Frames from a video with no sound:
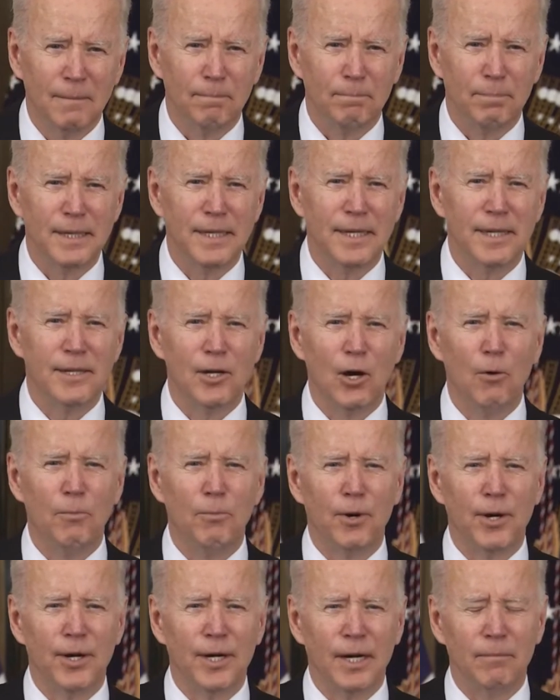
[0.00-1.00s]
beating the
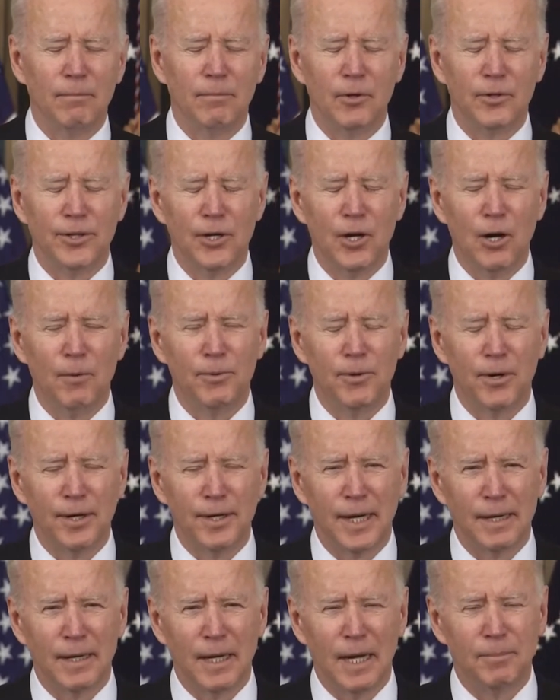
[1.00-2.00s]
opioid
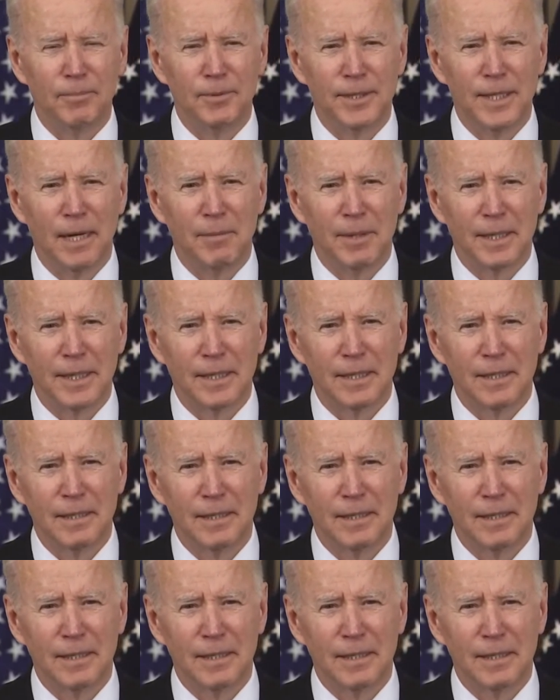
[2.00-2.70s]
epidemic,